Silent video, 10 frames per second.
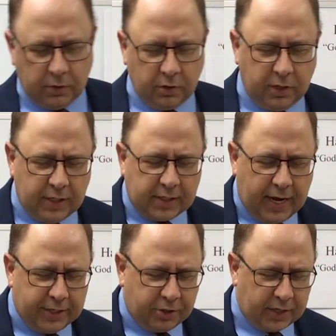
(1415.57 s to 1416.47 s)
so these
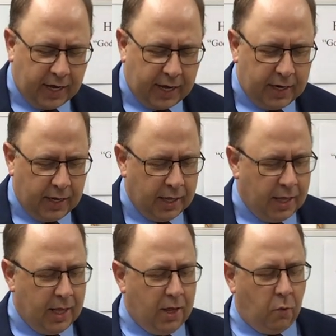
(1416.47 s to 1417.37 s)
guys are dead.
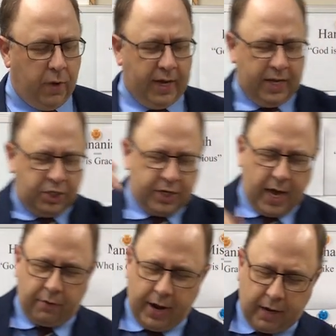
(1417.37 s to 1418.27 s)
We got
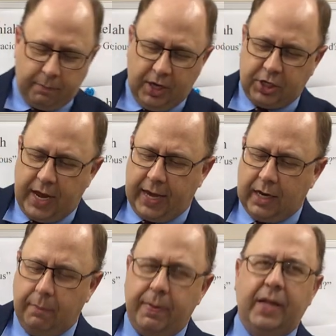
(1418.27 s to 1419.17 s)
Shadrach, Meshach,
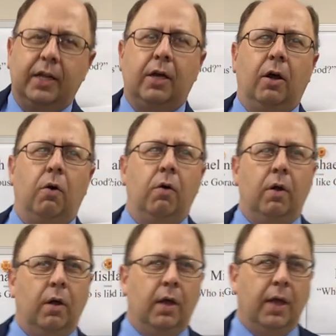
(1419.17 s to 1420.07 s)
and Abednego
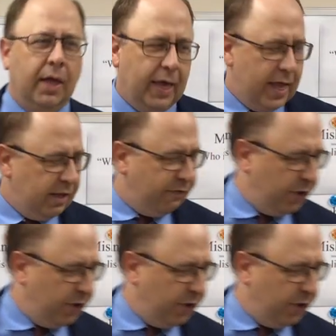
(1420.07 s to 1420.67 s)
in the